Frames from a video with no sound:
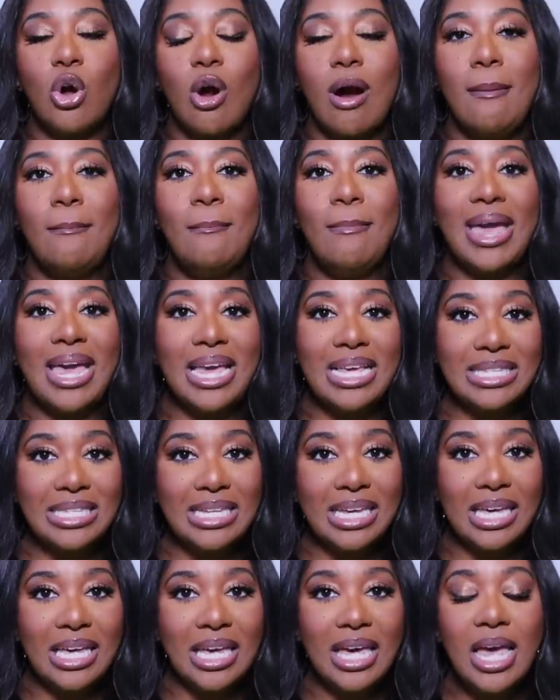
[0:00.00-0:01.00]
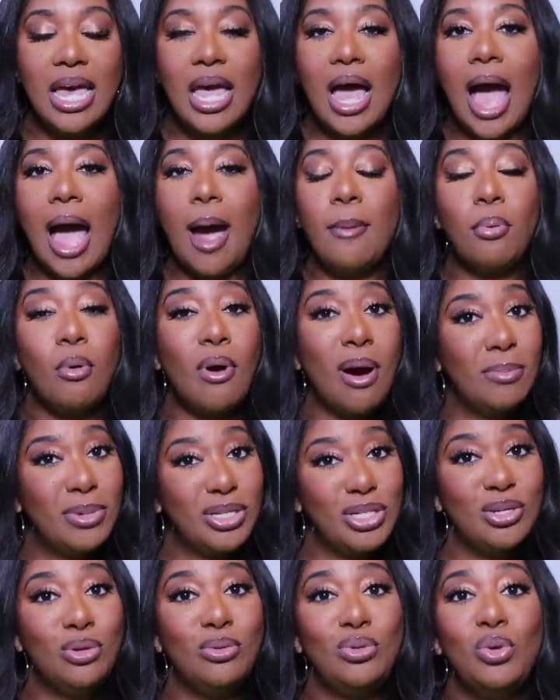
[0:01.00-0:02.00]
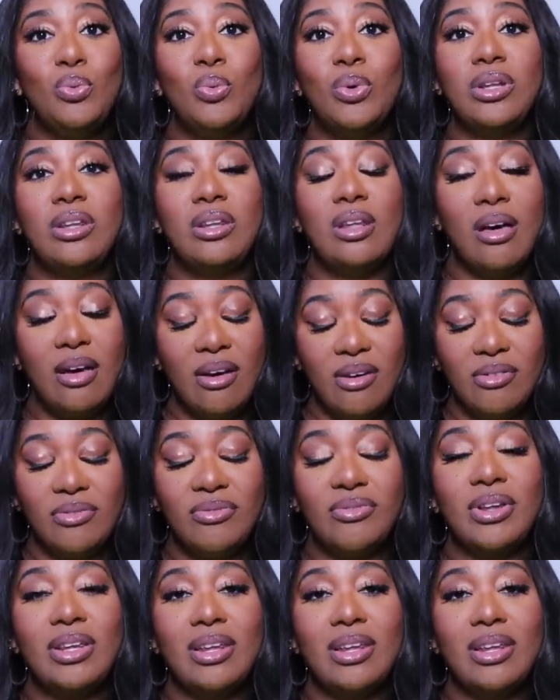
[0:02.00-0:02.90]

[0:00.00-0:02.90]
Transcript: are amazing. I promise you, you will love,